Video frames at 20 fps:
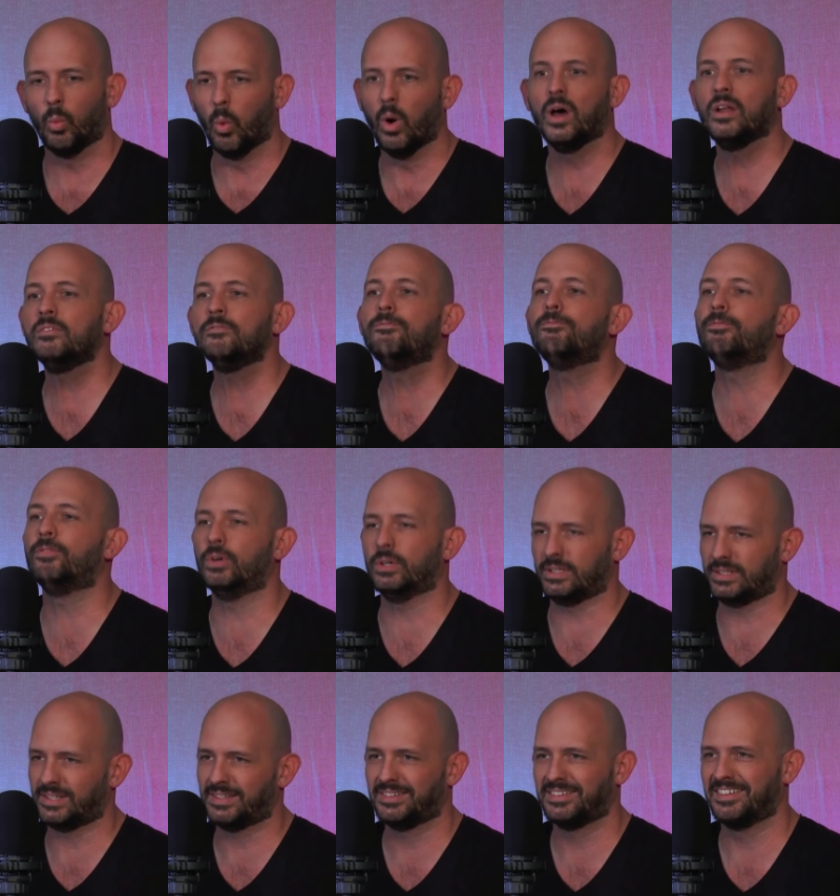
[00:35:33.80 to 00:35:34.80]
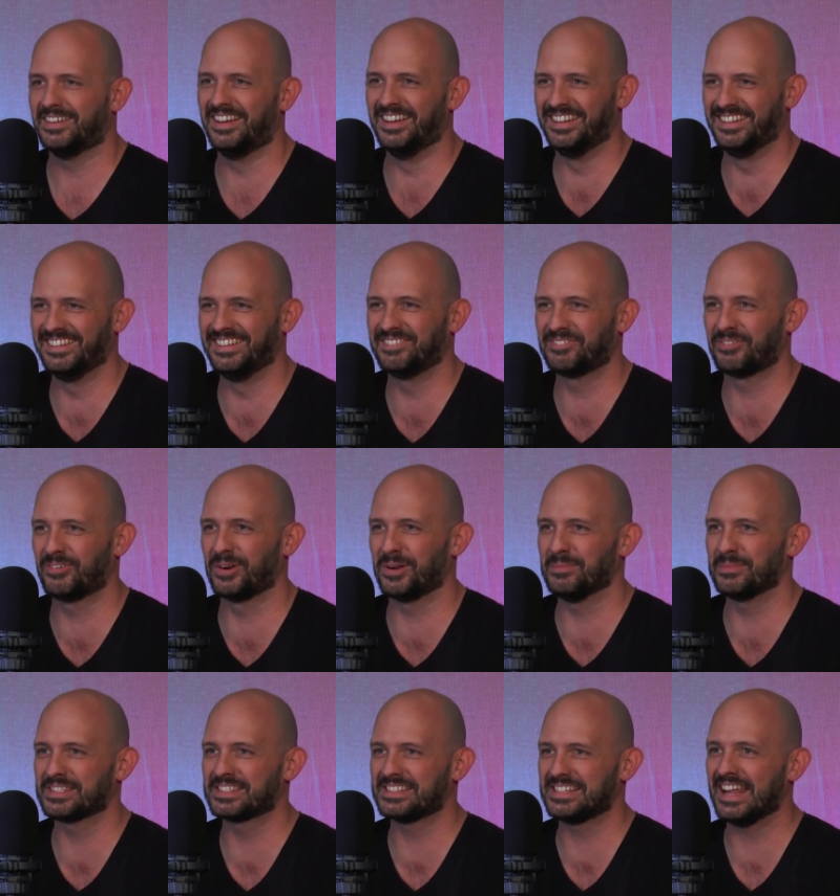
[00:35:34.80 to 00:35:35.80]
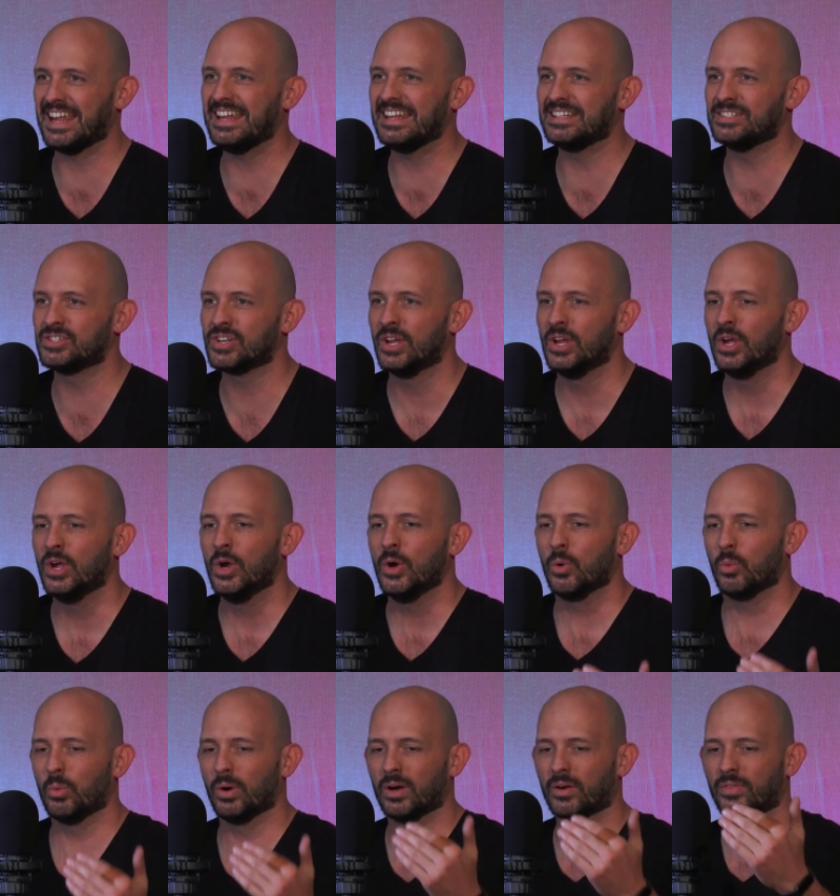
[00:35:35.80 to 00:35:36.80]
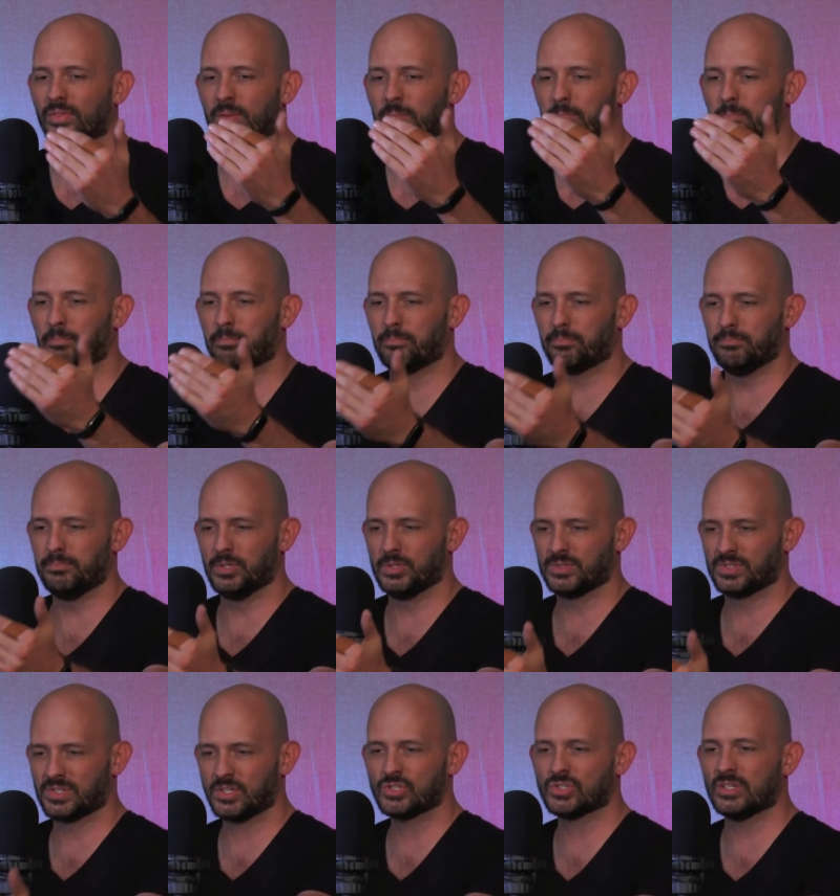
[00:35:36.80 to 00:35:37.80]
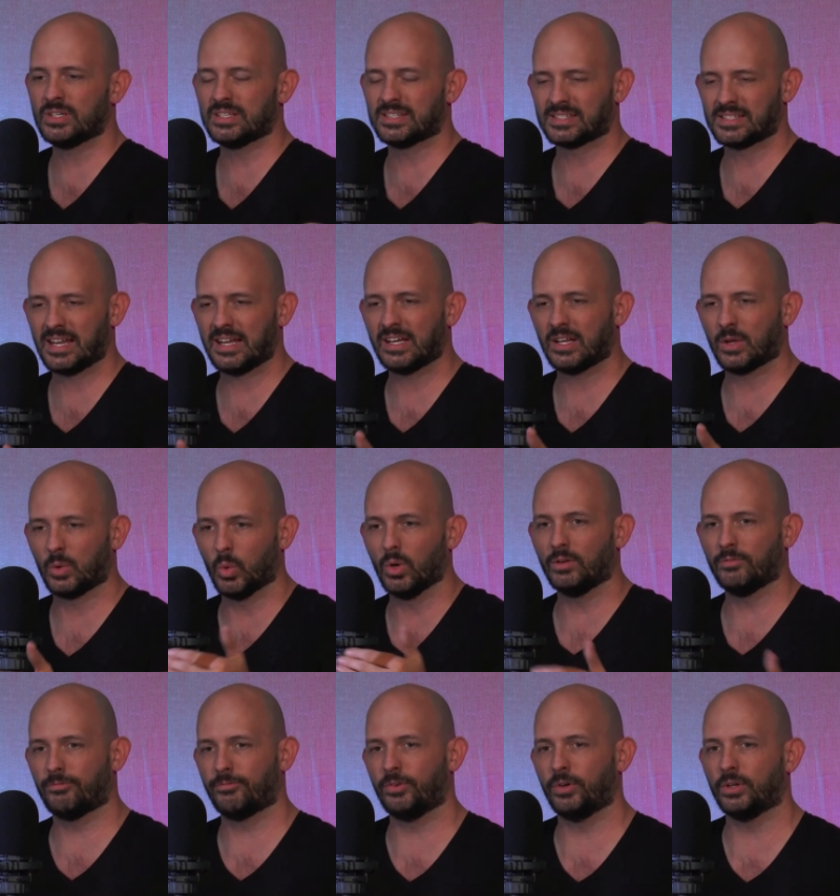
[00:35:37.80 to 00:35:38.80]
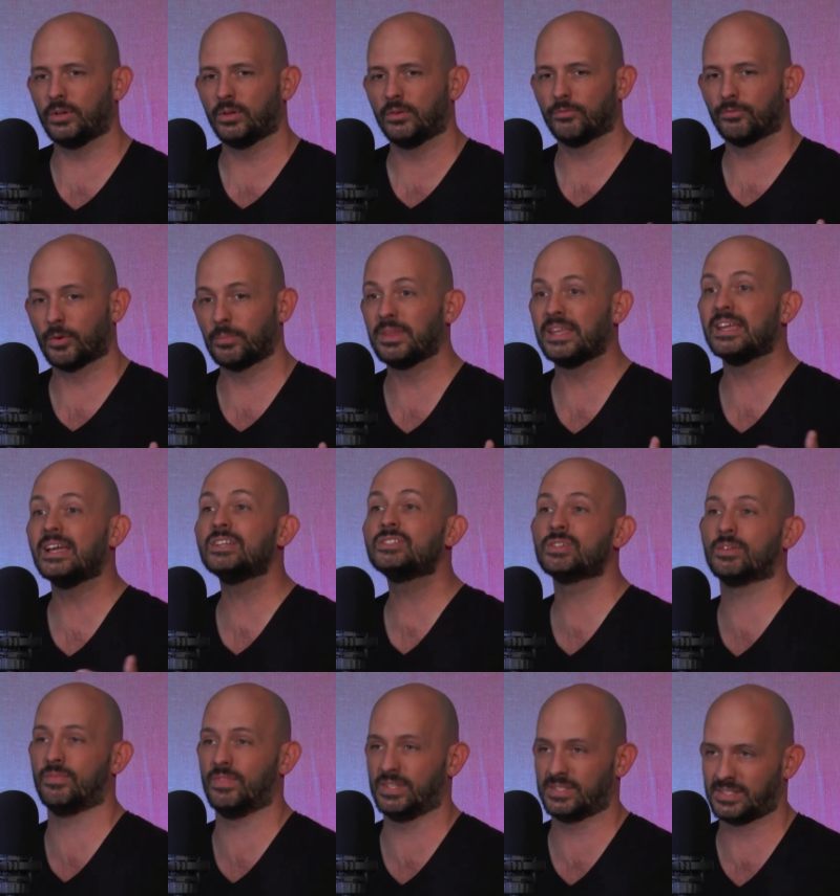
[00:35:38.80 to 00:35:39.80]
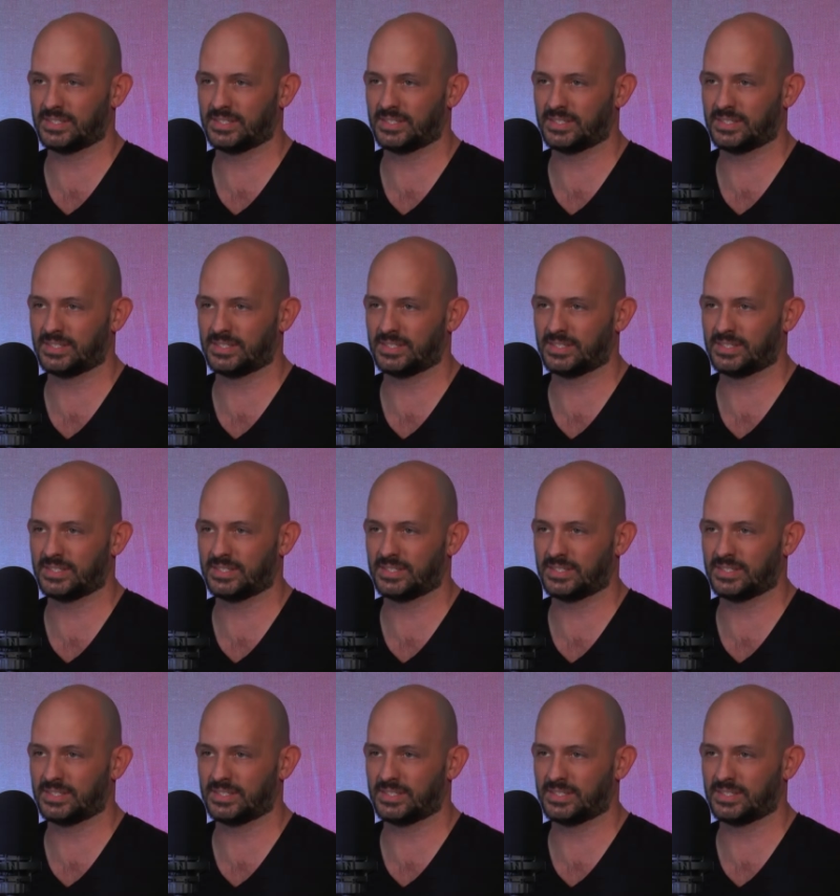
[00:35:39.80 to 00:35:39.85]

1 foot from a stage where the musician is standing 1 foot from the edge of the